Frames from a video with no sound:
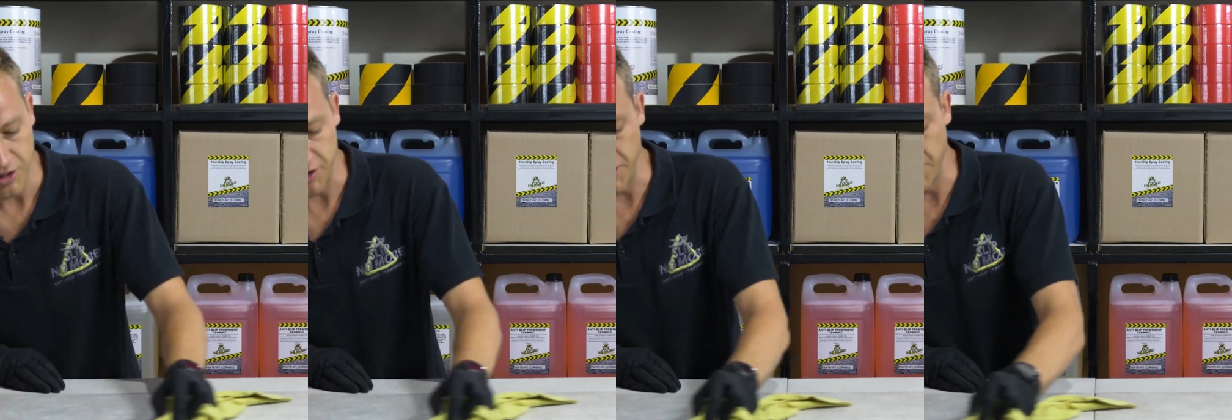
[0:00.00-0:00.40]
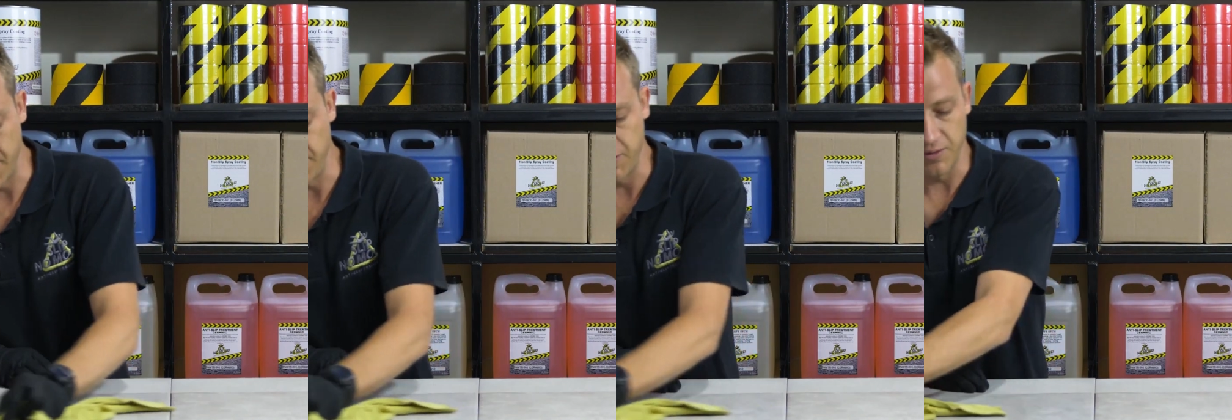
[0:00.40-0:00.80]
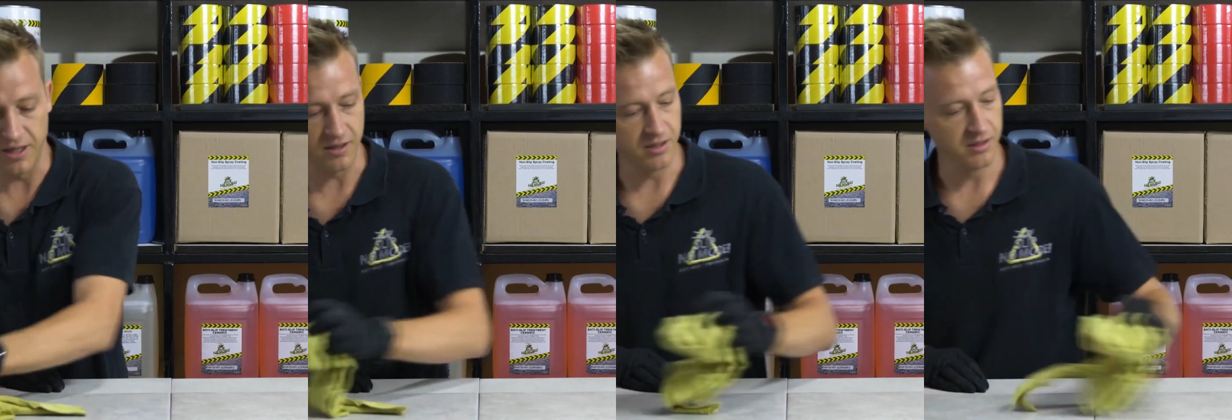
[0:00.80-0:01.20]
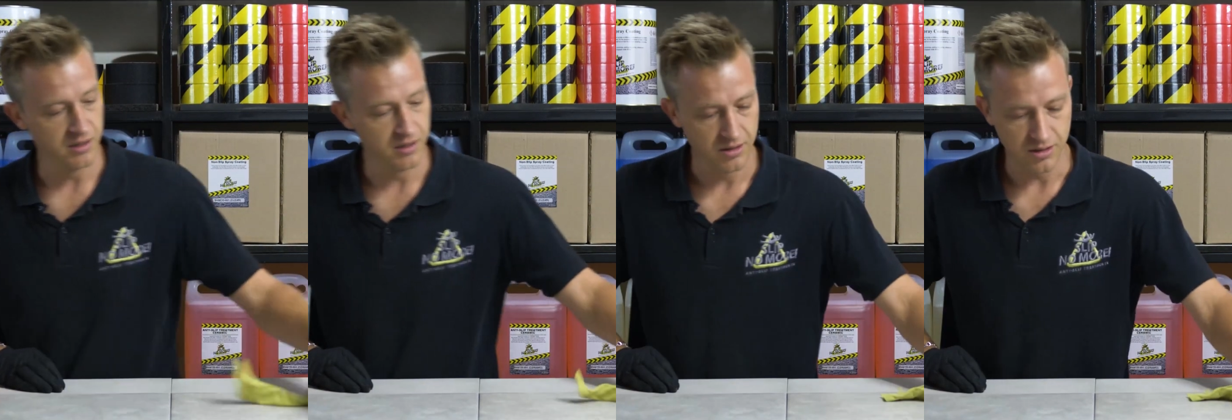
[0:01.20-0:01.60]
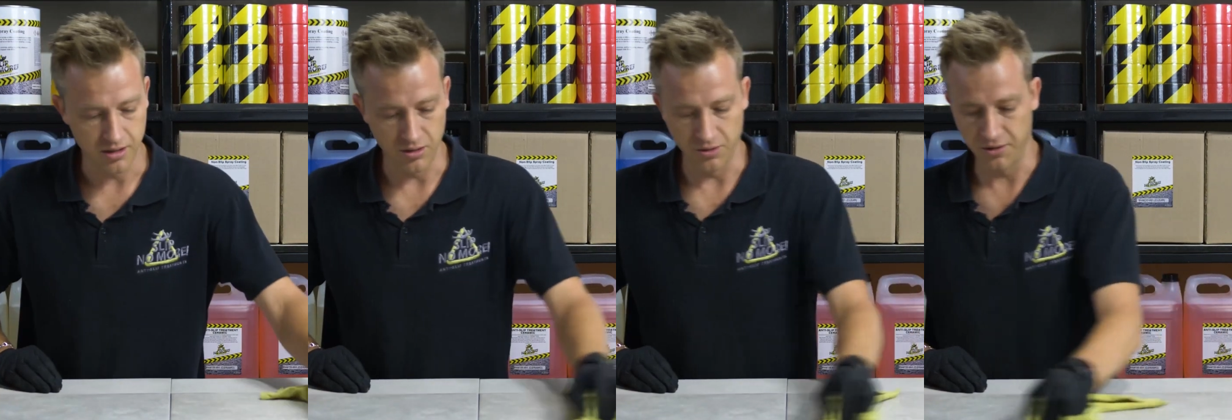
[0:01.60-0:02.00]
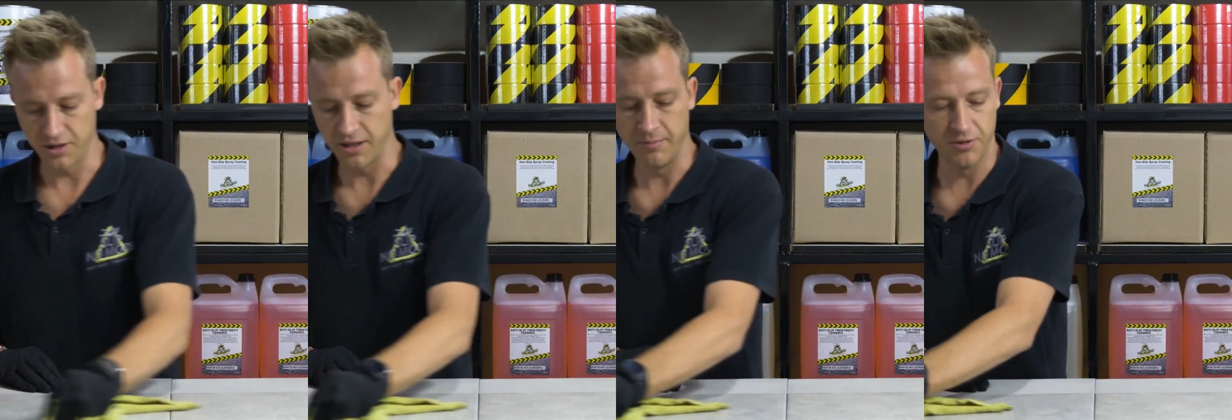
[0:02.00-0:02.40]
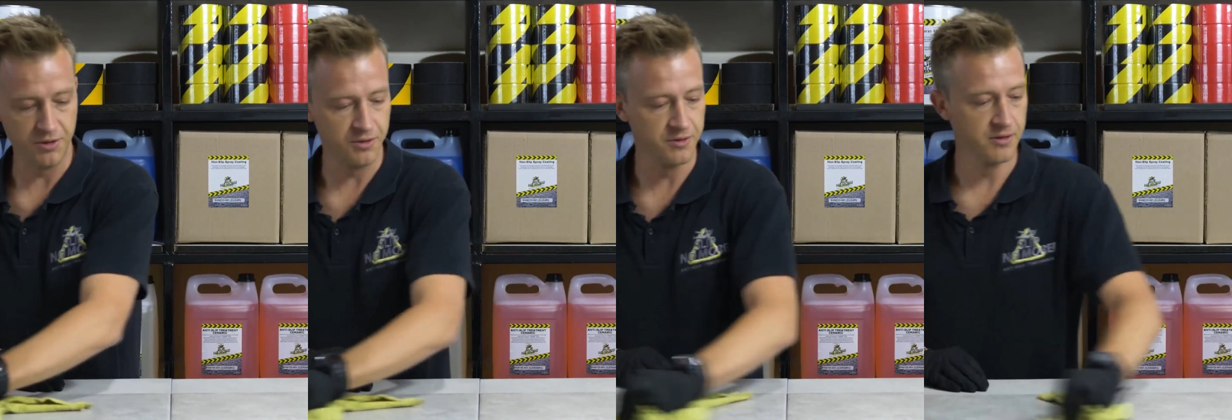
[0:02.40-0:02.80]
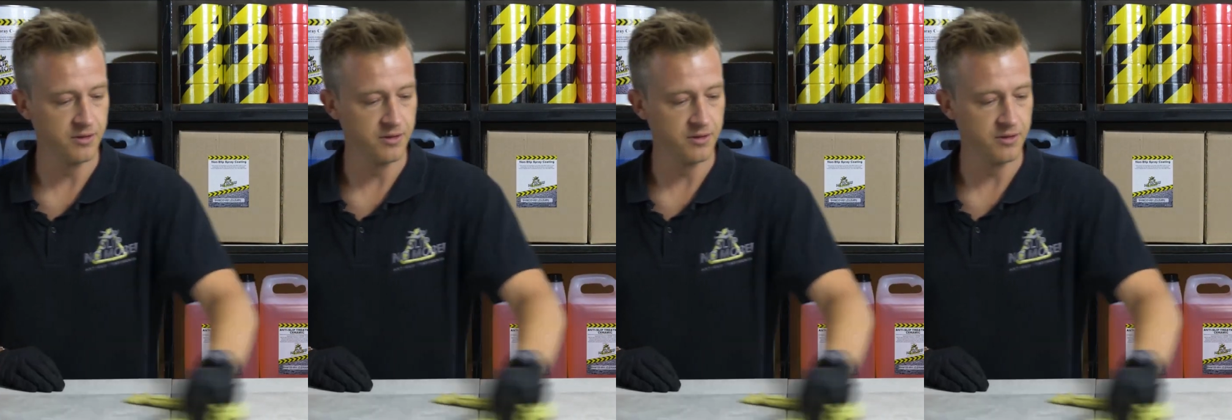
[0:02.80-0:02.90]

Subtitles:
so you don't have to wait a long time to